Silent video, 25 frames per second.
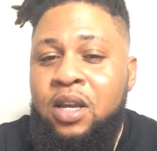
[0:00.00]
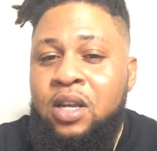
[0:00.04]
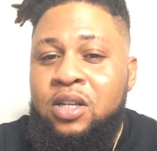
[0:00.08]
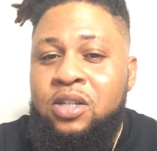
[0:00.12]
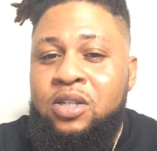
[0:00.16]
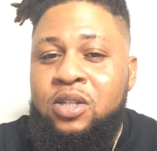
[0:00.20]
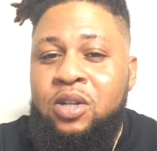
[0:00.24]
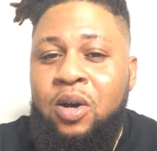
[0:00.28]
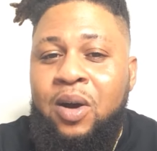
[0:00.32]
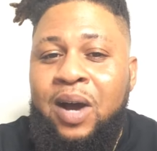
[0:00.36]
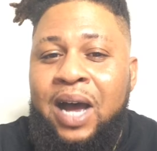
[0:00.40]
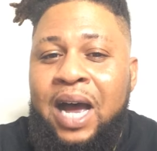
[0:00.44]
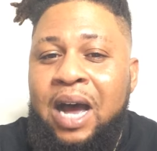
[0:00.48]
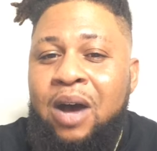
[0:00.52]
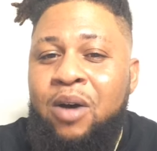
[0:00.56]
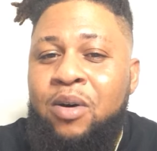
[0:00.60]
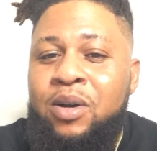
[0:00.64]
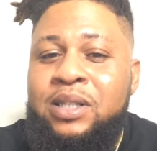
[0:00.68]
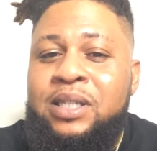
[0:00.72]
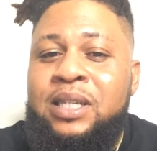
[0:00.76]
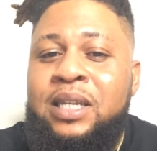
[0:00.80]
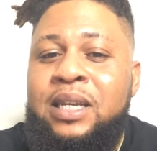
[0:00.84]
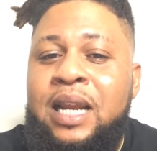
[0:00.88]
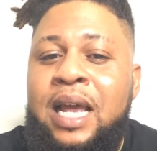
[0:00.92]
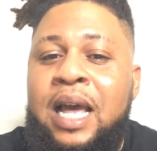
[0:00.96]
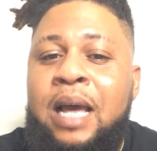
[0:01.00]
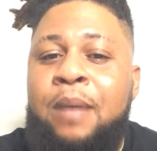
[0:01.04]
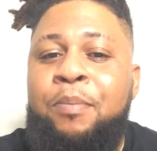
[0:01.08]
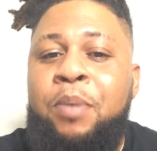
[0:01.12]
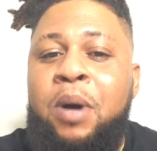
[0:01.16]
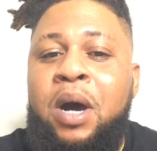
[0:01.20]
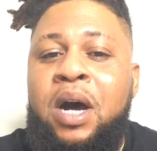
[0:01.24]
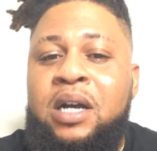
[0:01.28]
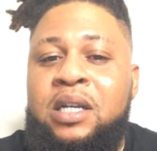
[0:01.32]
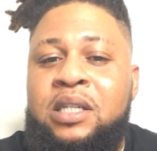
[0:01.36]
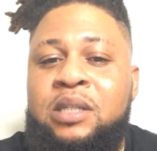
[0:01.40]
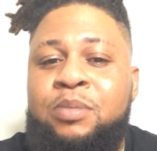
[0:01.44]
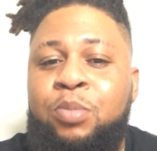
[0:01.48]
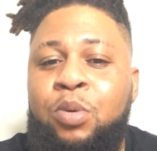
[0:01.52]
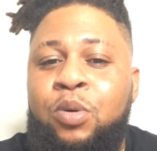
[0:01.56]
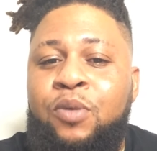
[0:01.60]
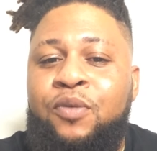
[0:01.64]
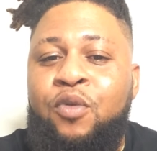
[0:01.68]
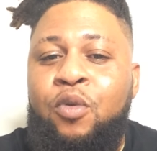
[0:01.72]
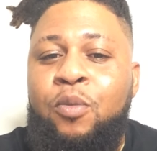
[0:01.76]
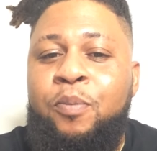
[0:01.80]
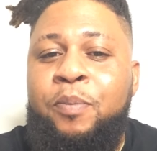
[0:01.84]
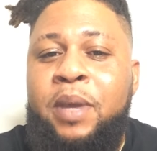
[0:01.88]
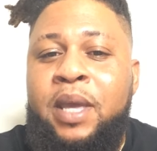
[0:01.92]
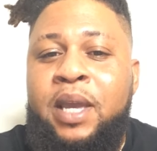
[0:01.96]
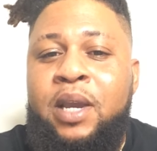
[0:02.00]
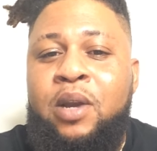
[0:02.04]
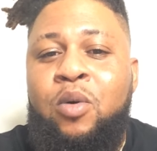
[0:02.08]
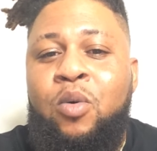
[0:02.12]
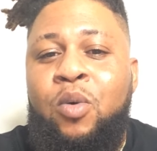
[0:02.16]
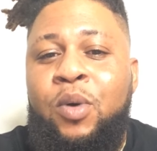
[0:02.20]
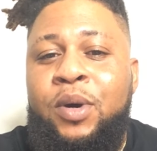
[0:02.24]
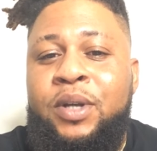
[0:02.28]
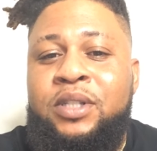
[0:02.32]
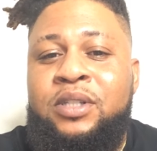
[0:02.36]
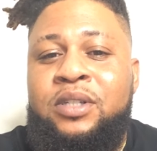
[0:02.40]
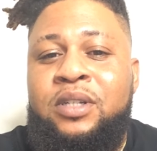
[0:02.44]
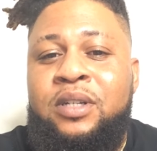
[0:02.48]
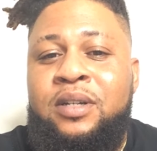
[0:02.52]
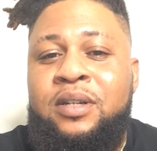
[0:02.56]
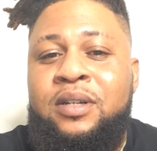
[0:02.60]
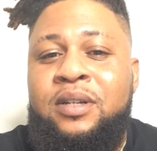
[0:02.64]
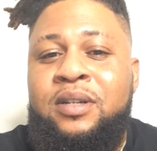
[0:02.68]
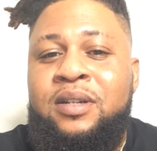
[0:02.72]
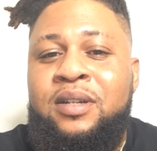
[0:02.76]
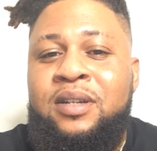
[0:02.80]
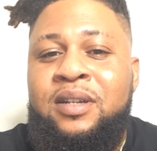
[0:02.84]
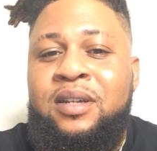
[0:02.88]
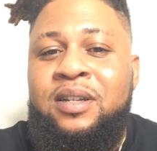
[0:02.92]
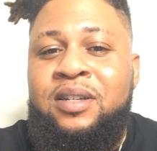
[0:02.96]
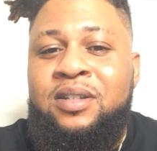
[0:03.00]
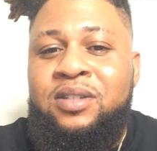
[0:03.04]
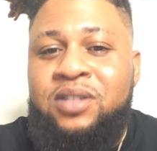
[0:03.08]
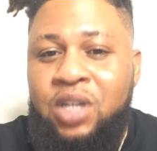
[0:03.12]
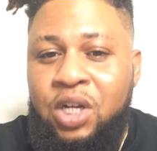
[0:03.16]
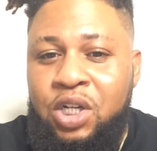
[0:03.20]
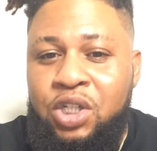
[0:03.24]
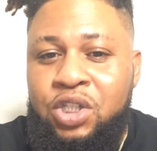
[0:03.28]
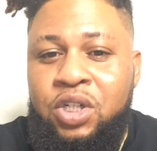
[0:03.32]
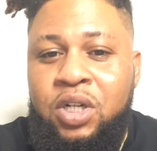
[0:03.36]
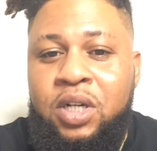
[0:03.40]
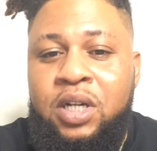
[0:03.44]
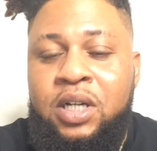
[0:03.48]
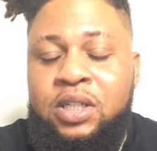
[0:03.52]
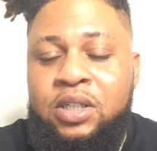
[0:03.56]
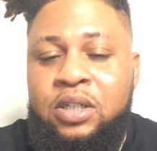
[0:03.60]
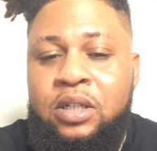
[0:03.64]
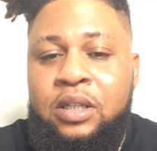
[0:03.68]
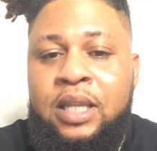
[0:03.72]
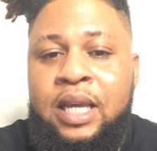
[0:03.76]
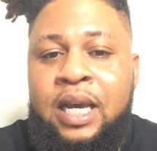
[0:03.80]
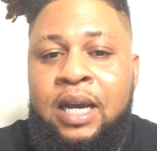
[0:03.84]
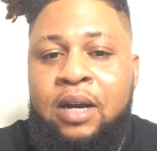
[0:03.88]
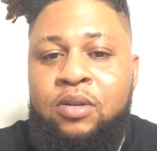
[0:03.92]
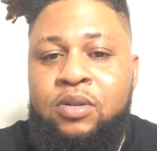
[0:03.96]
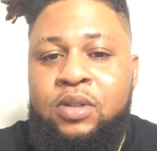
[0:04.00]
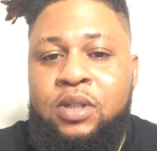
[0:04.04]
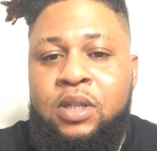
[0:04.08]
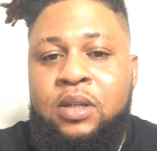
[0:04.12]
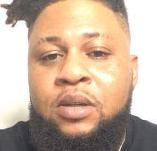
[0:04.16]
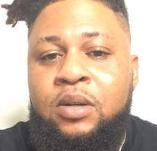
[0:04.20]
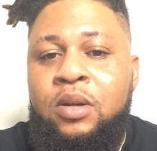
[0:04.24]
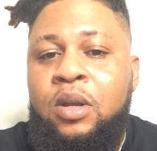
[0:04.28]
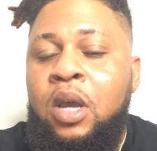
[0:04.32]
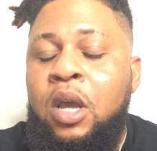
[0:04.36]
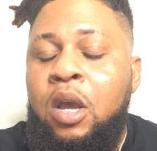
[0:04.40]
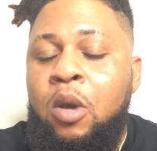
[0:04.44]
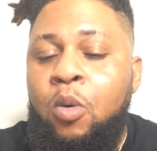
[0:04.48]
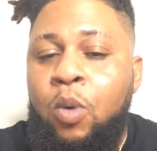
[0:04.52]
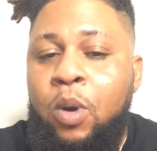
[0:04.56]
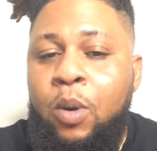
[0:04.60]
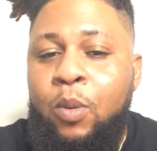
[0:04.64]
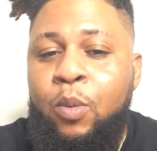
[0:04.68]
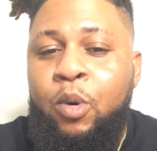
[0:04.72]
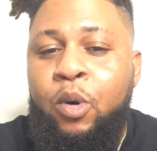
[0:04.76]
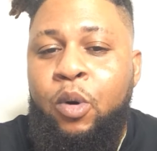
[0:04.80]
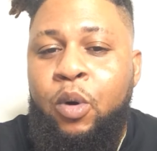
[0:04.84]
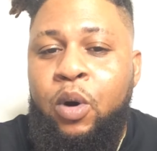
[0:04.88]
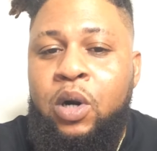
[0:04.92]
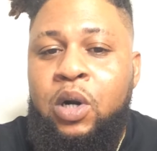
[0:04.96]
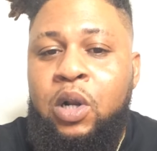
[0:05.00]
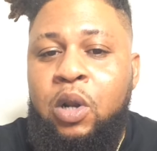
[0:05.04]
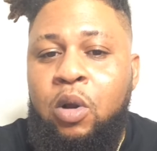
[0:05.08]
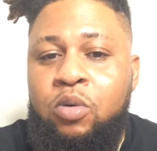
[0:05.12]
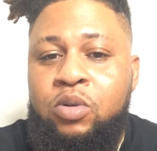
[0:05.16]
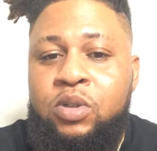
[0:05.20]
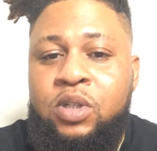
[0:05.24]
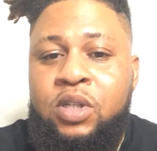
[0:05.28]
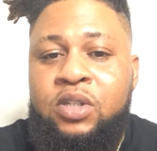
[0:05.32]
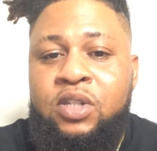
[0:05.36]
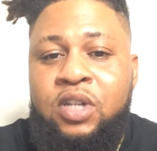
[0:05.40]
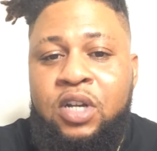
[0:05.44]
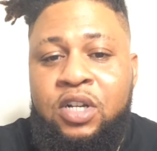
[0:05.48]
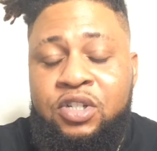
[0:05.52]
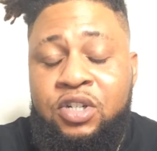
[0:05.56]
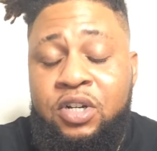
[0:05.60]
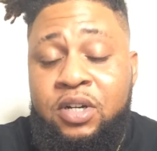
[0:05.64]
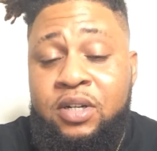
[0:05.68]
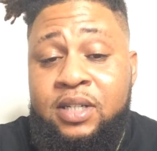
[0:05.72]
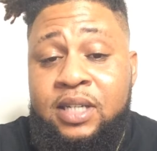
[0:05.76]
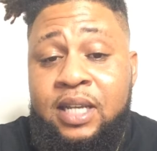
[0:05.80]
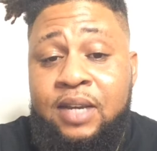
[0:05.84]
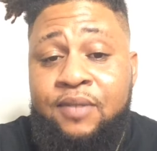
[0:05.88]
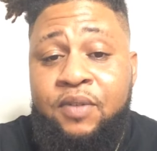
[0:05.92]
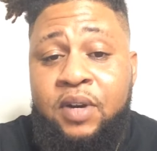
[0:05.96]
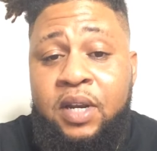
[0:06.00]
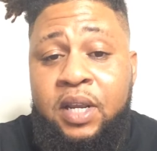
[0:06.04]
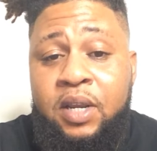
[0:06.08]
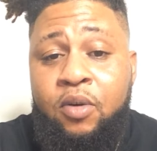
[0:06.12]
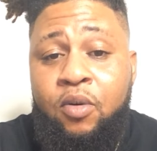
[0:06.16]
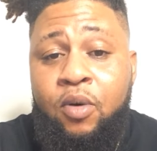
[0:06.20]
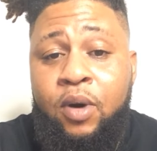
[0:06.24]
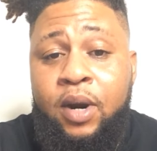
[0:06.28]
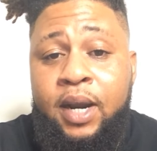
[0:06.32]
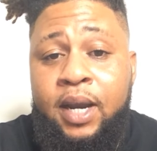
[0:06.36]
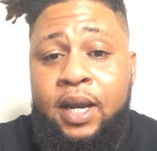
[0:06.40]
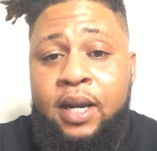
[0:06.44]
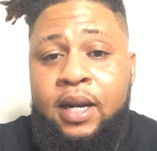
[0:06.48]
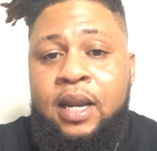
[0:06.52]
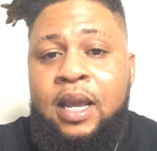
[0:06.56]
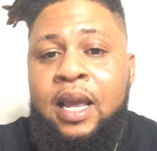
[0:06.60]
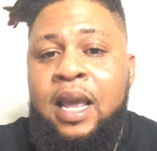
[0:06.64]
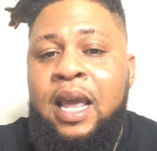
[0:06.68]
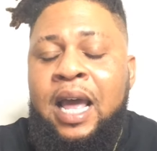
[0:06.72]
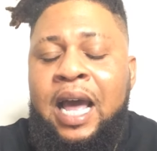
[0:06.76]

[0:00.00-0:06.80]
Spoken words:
So how is it not possible for Bitcoin to touch 100,000 when we were close to touching 70 grand?